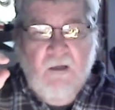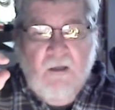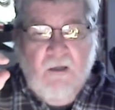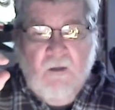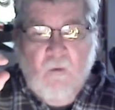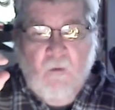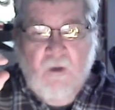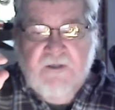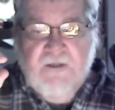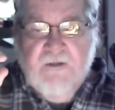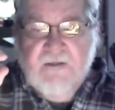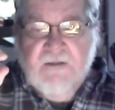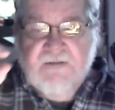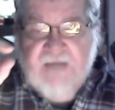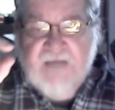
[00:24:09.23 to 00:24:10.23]
well, you
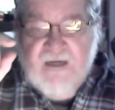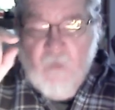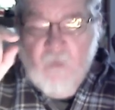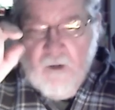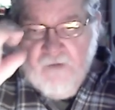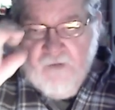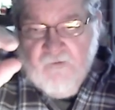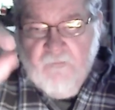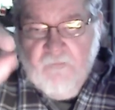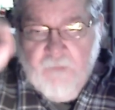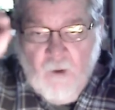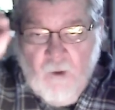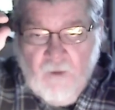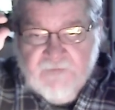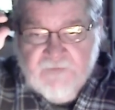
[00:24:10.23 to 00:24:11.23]
can take one of their
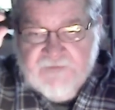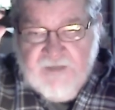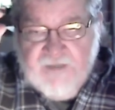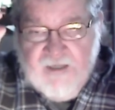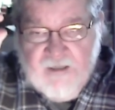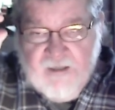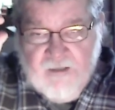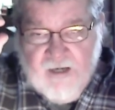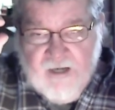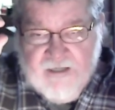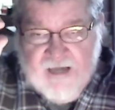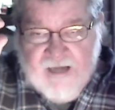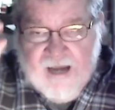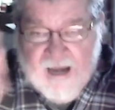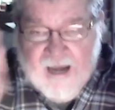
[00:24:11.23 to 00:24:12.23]
bolts and like
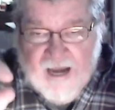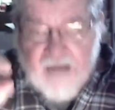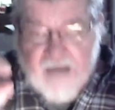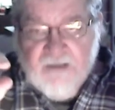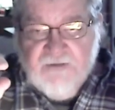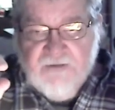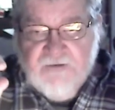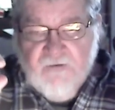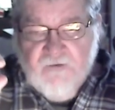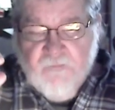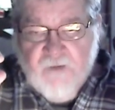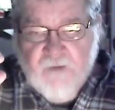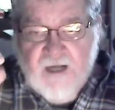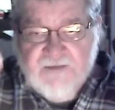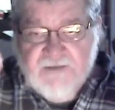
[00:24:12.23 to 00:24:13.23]
add it to the
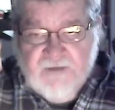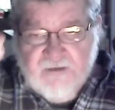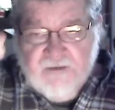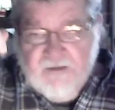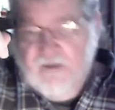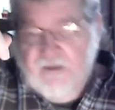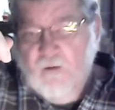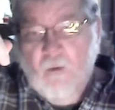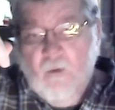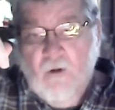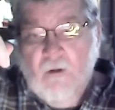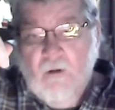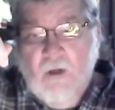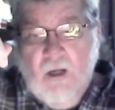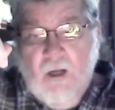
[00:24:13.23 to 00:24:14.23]
project, and it
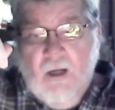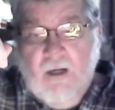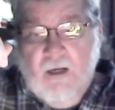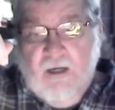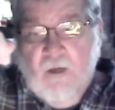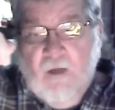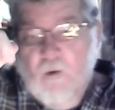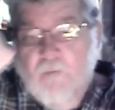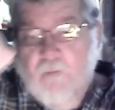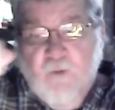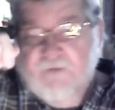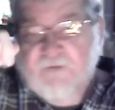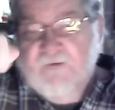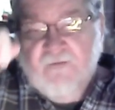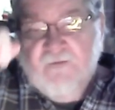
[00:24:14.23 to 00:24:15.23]
will
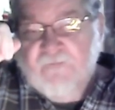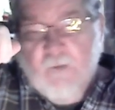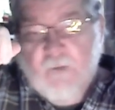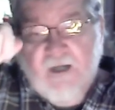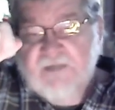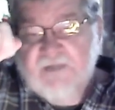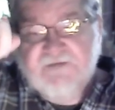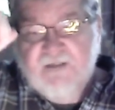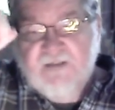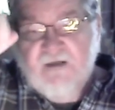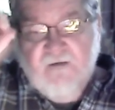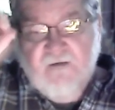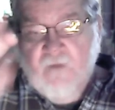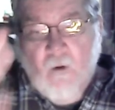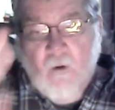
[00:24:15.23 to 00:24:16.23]
put the threads in
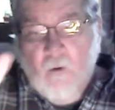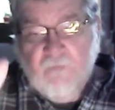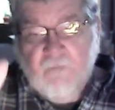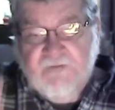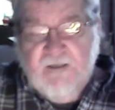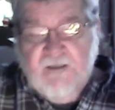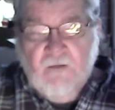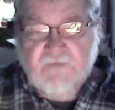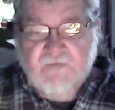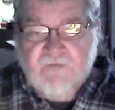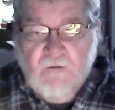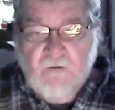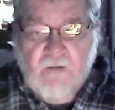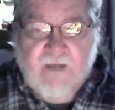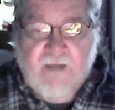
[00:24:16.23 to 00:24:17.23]
and the whole deal. So
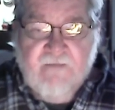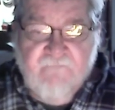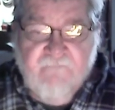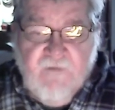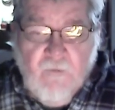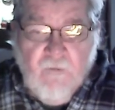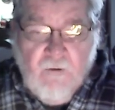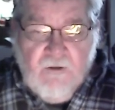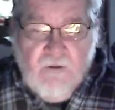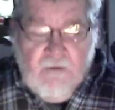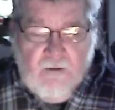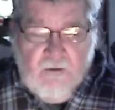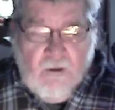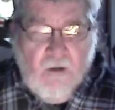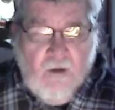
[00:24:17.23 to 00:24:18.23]
like if you
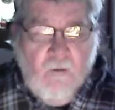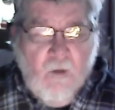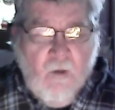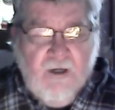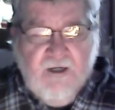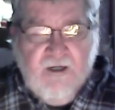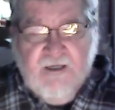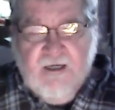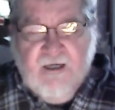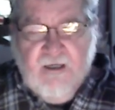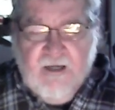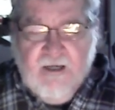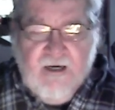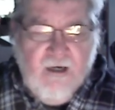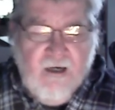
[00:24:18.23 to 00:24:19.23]
wanted to get
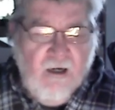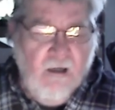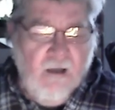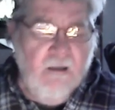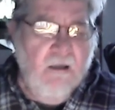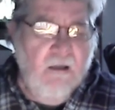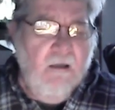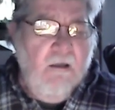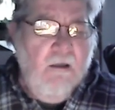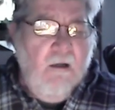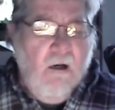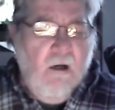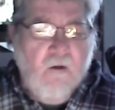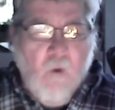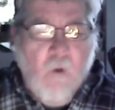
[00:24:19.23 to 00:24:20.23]
a
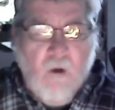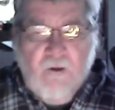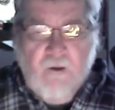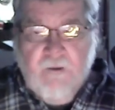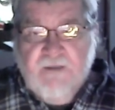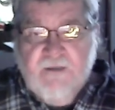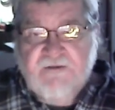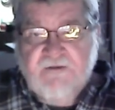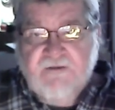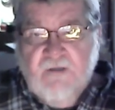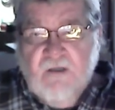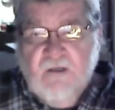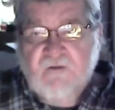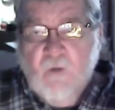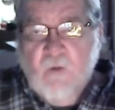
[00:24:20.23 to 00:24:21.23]
1/4 inch
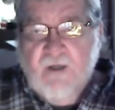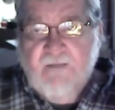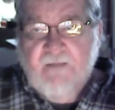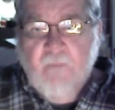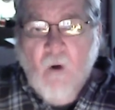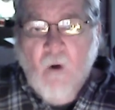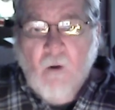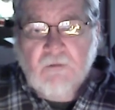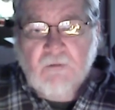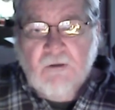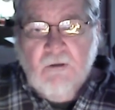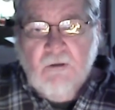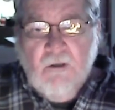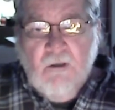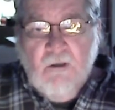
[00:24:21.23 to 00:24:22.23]
20 bolt,
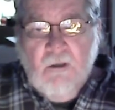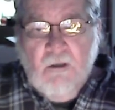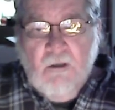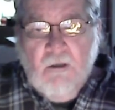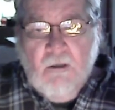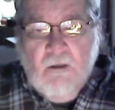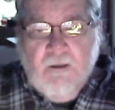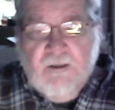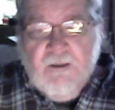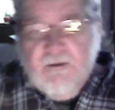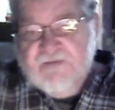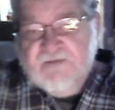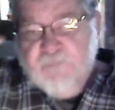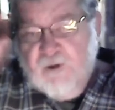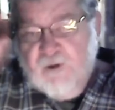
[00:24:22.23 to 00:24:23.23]
you
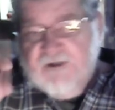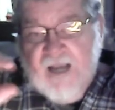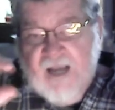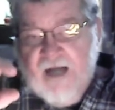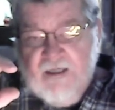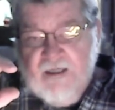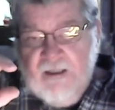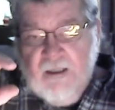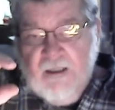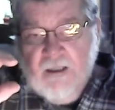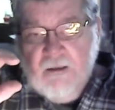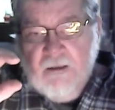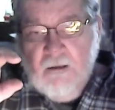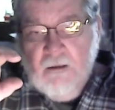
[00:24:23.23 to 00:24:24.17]
just put that in,